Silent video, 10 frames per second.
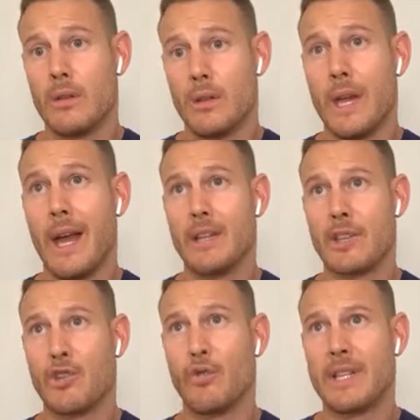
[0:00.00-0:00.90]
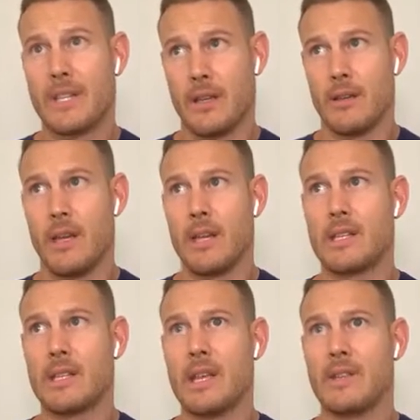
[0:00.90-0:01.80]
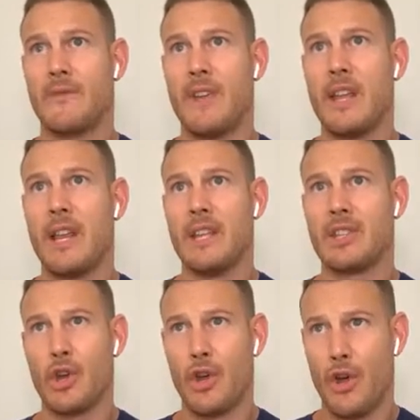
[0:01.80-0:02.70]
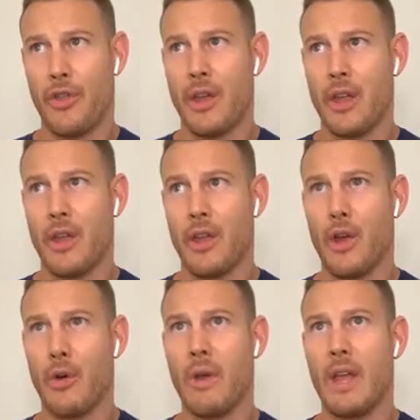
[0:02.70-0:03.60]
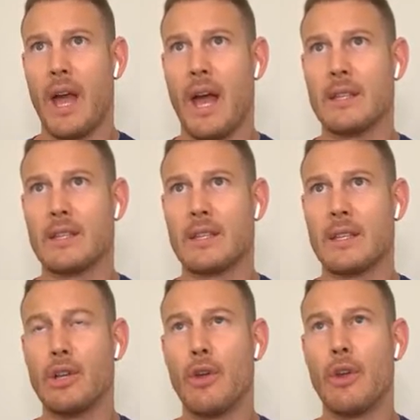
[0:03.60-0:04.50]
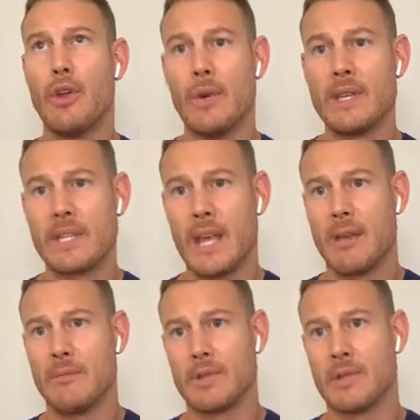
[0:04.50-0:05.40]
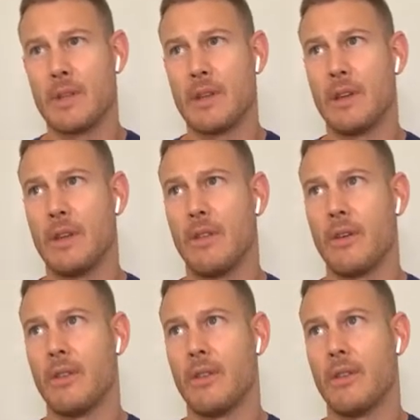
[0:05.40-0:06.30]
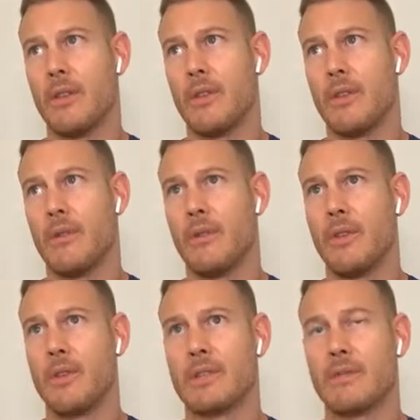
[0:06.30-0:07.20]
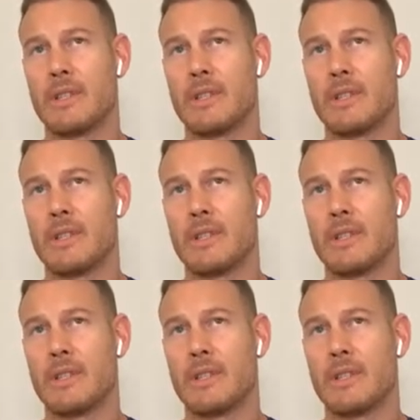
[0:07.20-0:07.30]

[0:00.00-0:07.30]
Yeah, it's gritty. It's beat and it's earthy. You know, it has, you know, the newest games, the newest